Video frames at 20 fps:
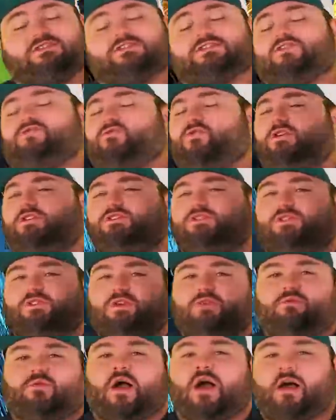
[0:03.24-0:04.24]
is
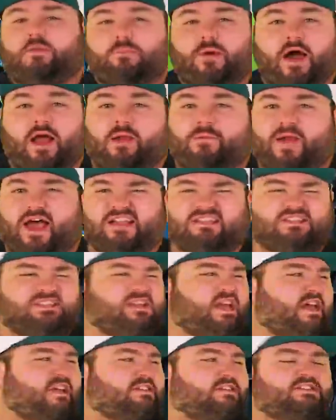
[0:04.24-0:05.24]
officially rock bottom. I just
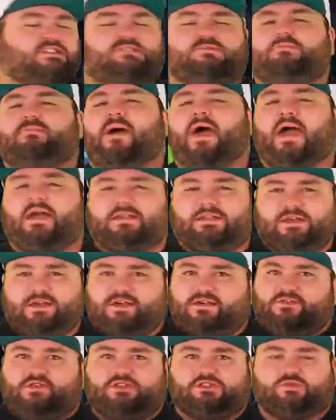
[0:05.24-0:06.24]
got smacked
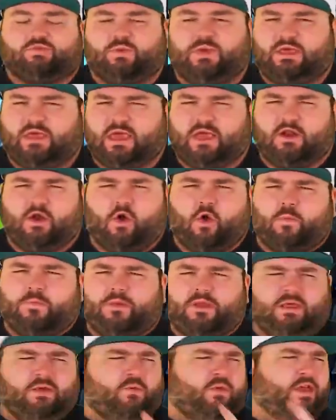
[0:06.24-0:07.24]
this weekend. Opening